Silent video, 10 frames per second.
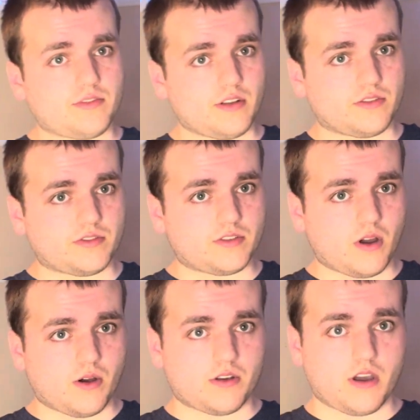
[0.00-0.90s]
did
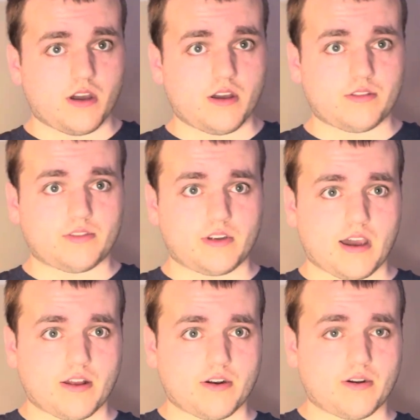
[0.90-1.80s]
so good
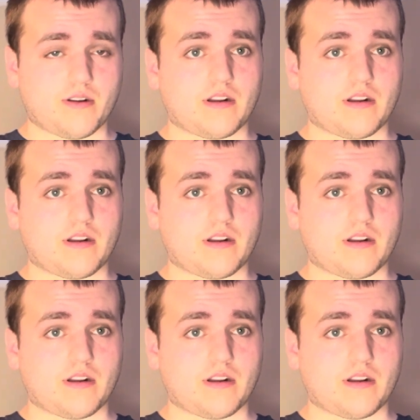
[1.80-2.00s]
together,